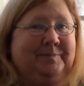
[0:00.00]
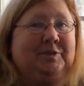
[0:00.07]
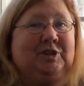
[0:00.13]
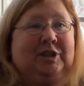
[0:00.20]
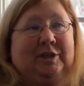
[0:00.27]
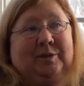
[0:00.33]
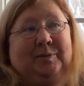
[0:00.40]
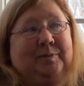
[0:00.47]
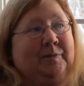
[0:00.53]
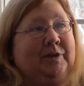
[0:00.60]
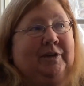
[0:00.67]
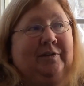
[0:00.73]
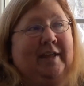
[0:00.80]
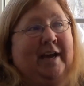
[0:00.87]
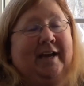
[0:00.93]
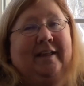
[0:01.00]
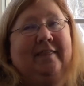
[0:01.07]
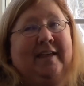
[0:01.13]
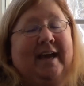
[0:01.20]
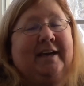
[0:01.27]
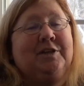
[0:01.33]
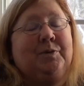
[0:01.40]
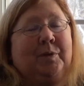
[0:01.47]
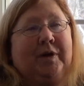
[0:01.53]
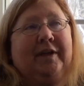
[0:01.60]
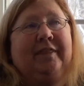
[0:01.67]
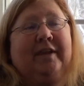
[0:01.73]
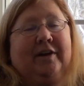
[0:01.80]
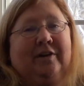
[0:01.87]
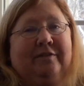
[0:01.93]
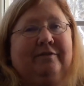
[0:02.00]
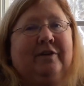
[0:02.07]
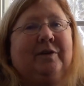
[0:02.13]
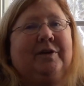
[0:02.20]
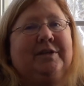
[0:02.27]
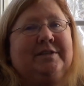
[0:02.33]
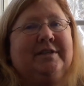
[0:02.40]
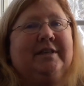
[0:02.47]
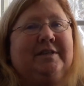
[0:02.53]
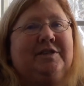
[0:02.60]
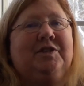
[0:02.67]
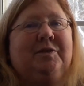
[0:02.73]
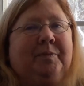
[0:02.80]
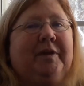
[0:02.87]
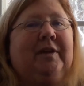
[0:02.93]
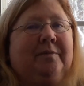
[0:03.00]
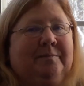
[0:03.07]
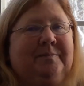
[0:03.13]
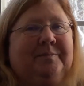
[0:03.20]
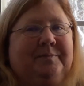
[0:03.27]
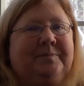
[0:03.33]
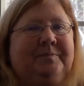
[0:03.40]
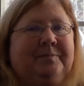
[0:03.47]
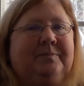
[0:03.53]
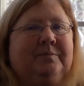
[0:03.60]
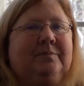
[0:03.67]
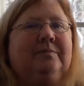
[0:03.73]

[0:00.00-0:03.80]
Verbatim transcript: So, you know, that, that is where I think our focus needs to be. Okay.